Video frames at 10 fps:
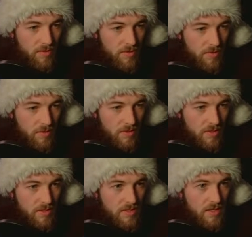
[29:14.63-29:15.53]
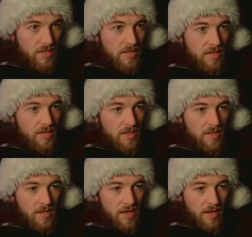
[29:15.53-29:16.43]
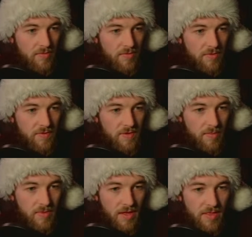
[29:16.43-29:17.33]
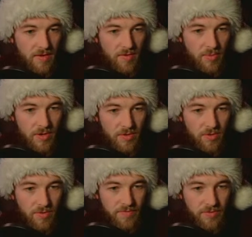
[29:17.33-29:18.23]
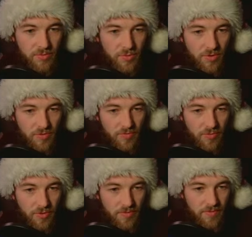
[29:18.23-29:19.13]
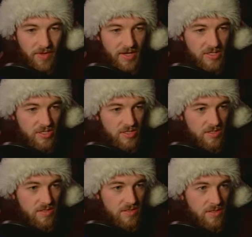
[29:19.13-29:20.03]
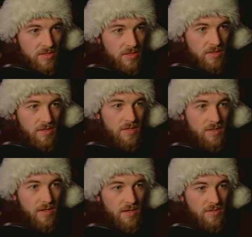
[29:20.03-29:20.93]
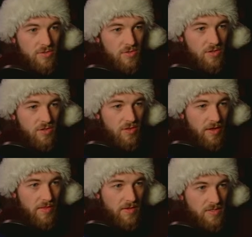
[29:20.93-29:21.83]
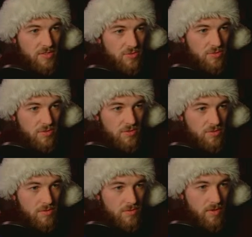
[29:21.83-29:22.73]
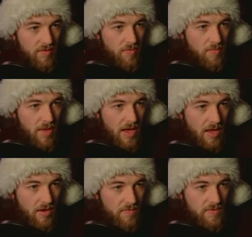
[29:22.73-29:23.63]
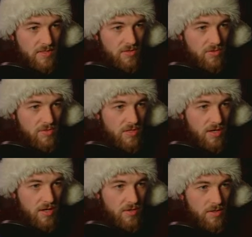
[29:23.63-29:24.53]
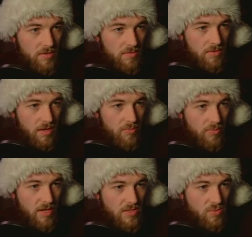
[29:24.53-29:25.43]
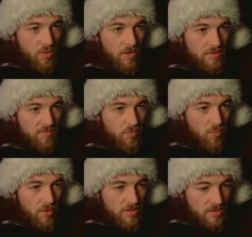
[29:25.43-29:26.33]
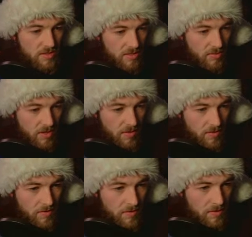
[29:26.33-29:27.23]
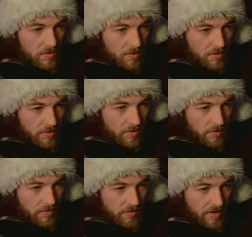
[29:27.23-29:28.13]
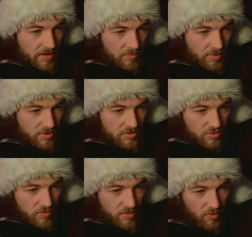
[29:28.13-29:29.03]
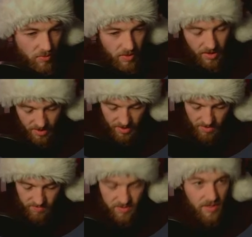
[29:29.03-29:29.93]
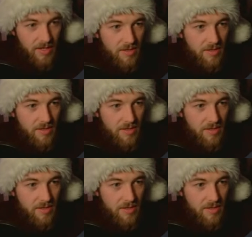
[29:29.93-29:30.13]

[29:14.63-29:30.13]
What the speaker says: What did it say? After step 10, there have been a total of 204 flashes, and it should look like this. So it should have a band of zeros there, and like big swaths of ones in the middle. That appears to be what we have, so that